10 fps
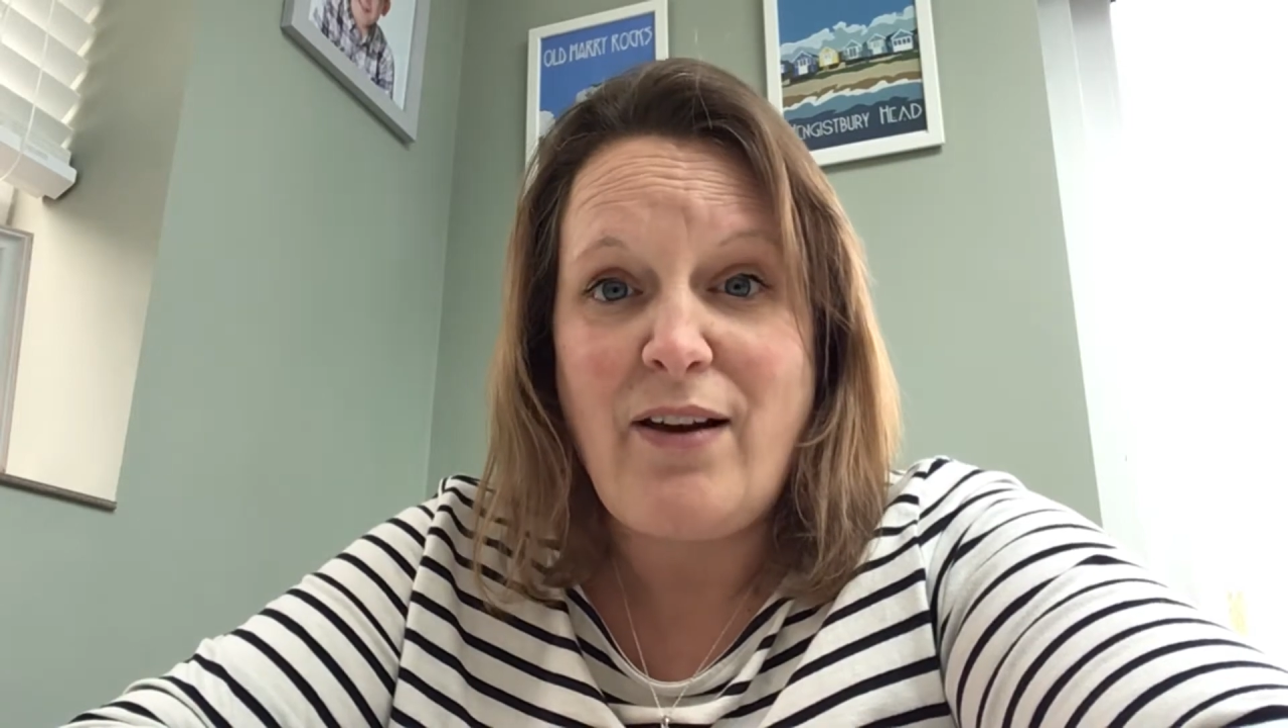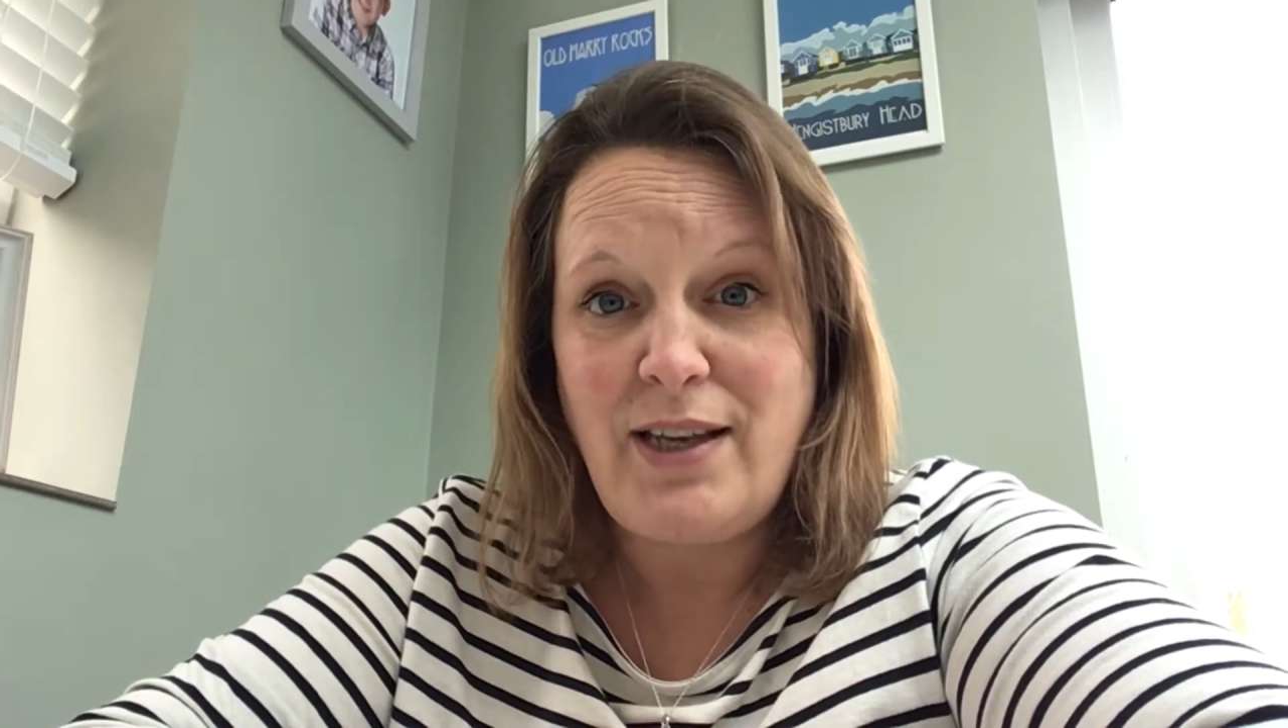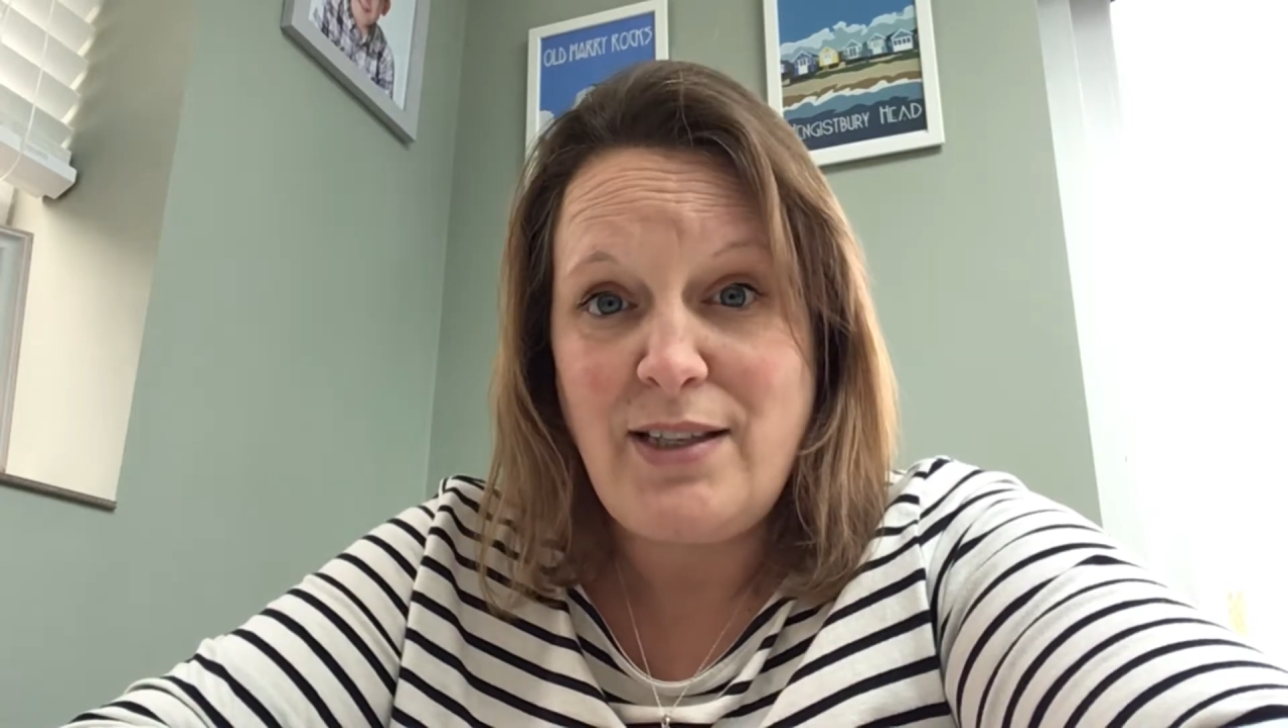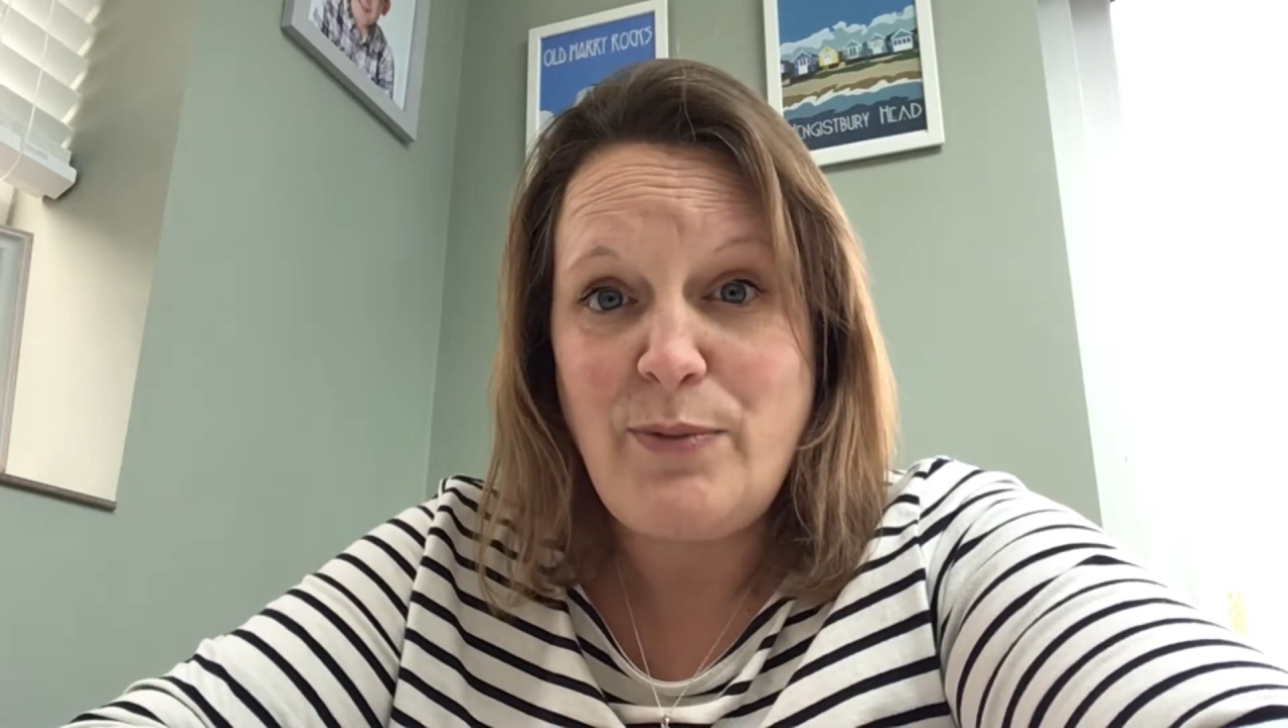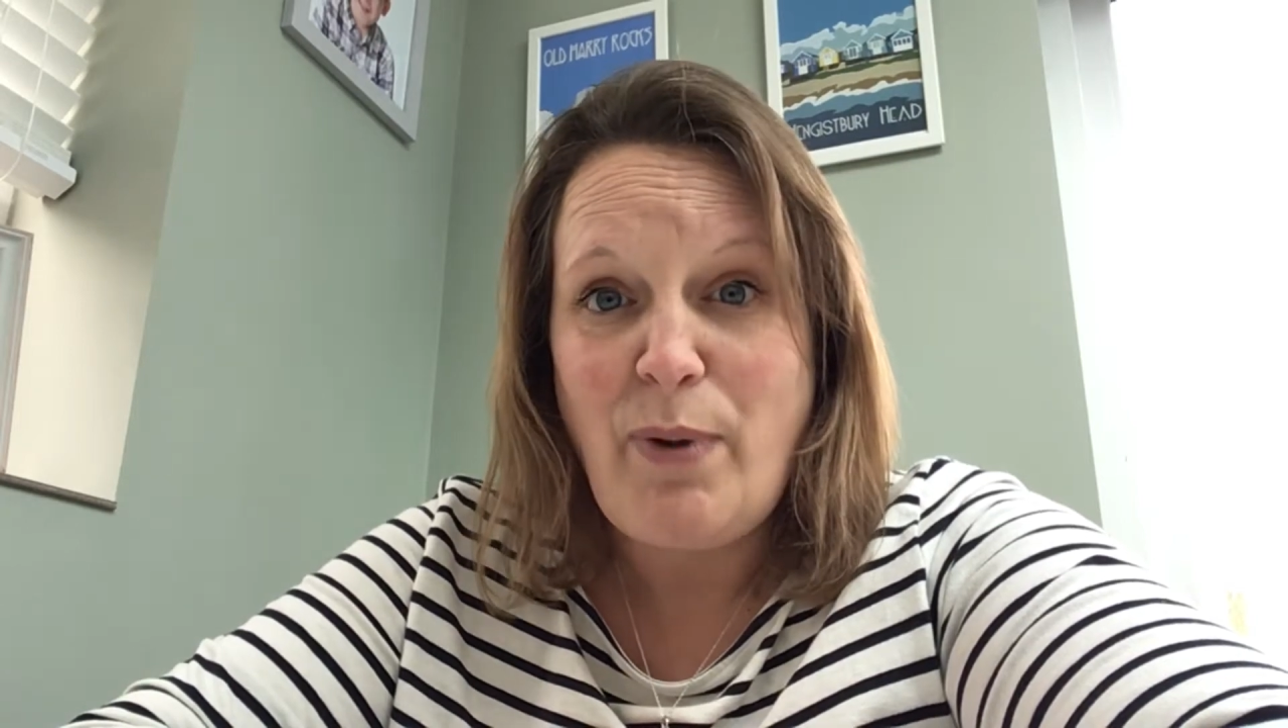
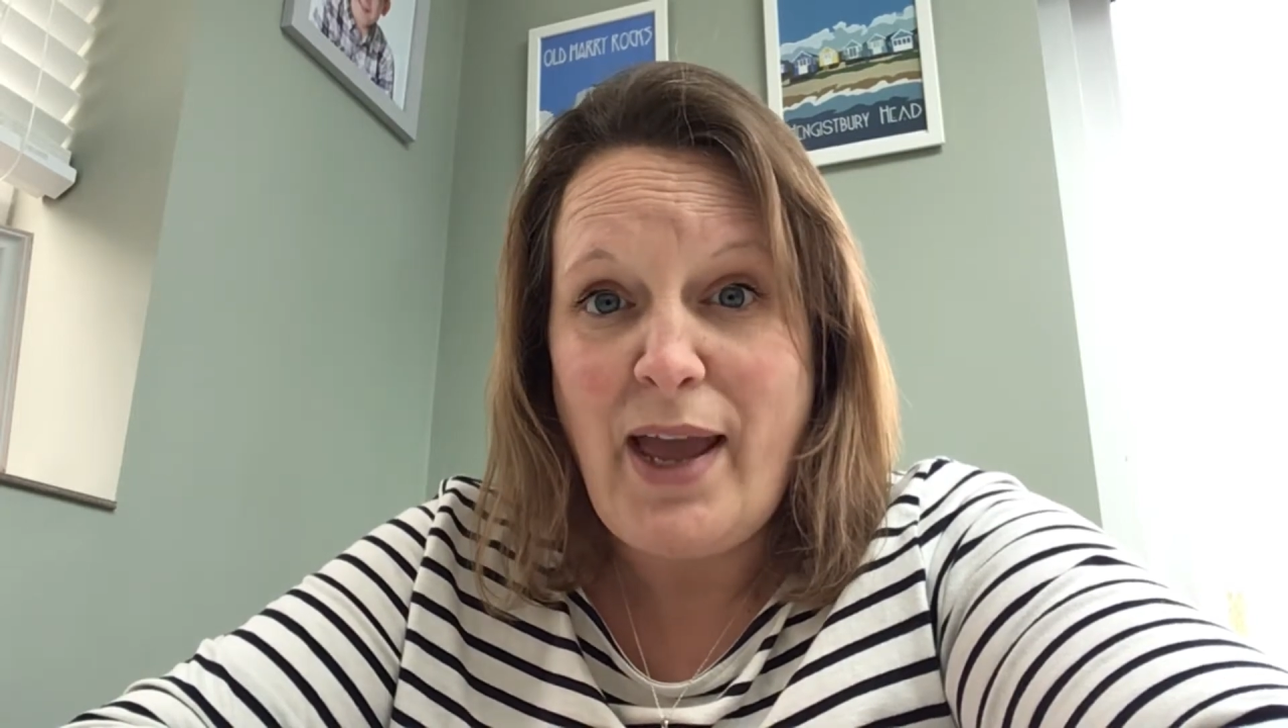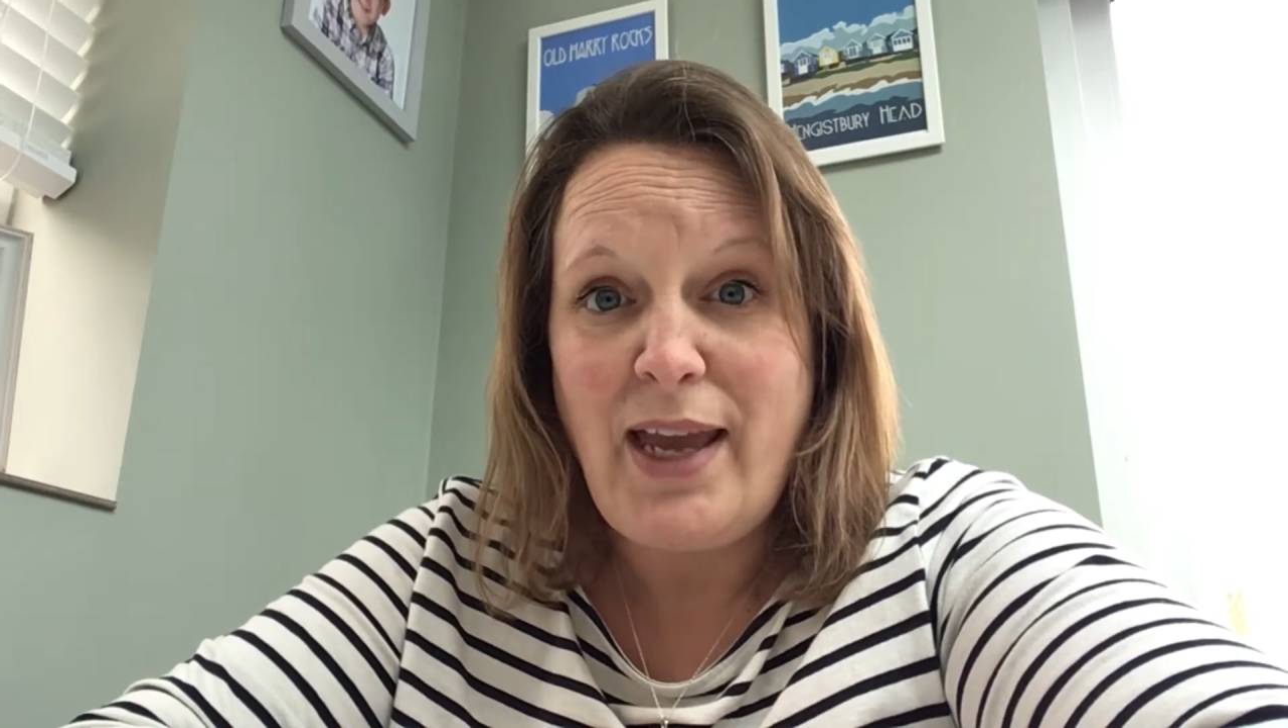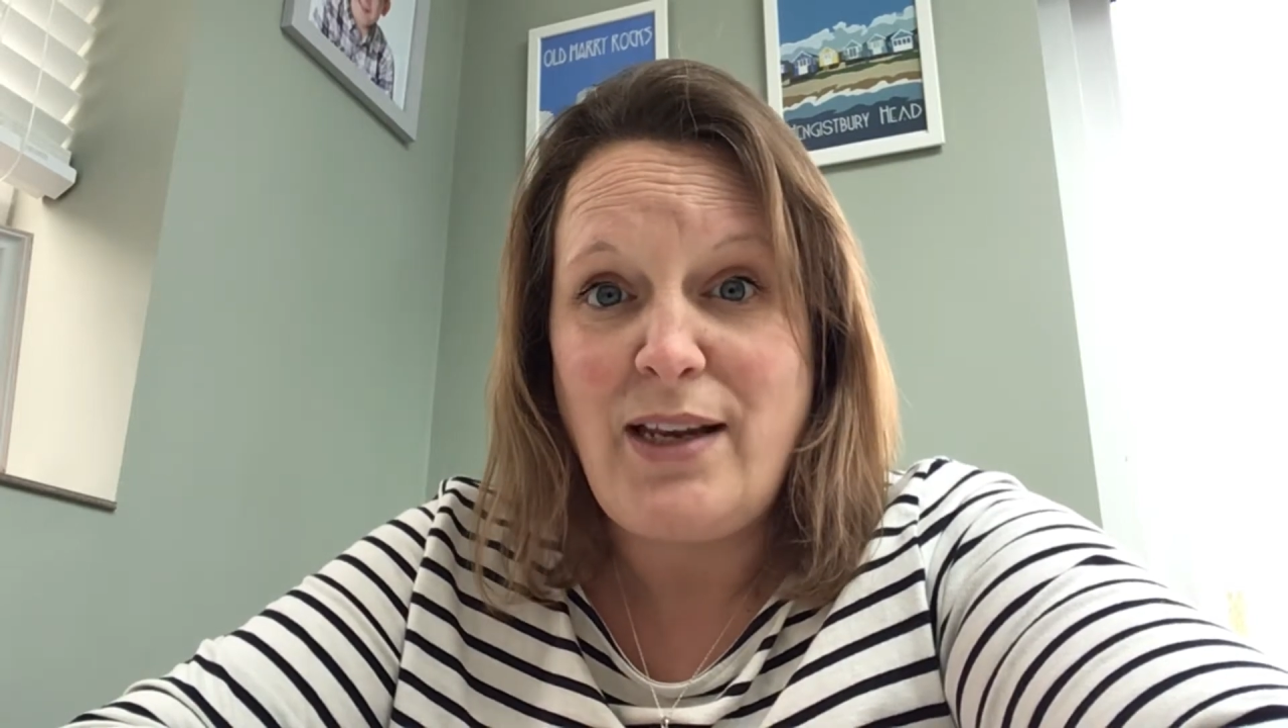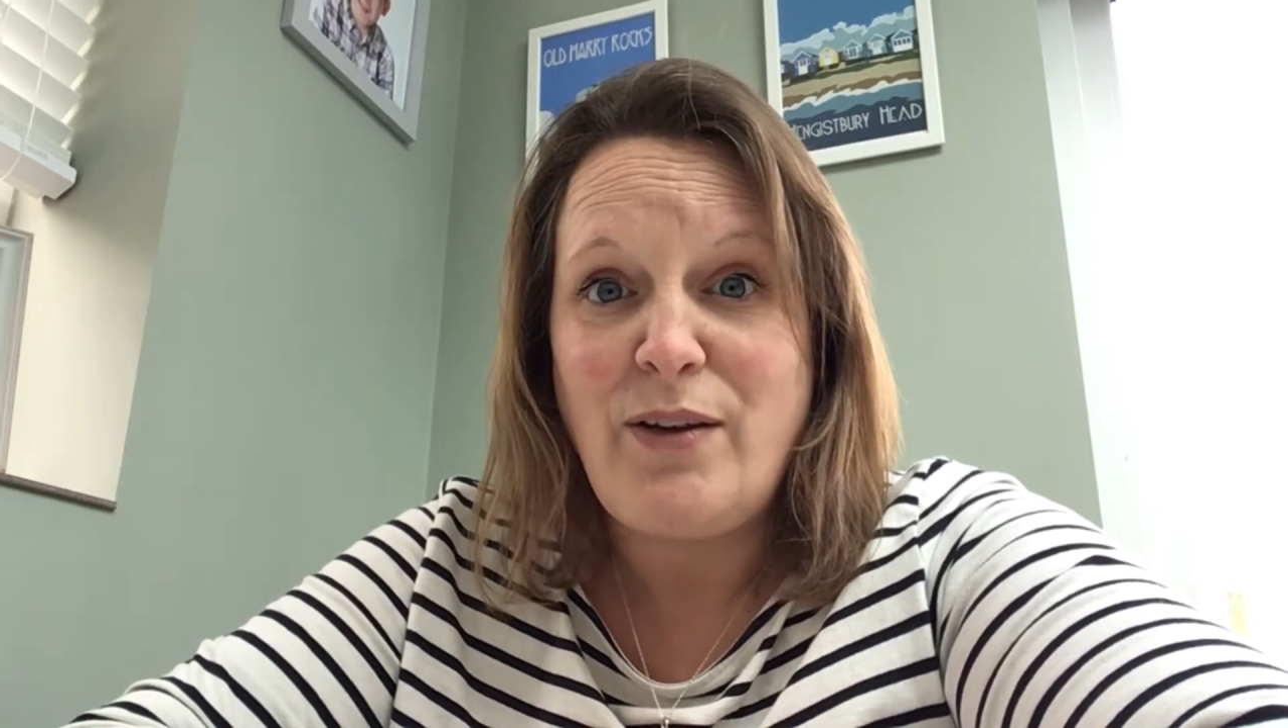explain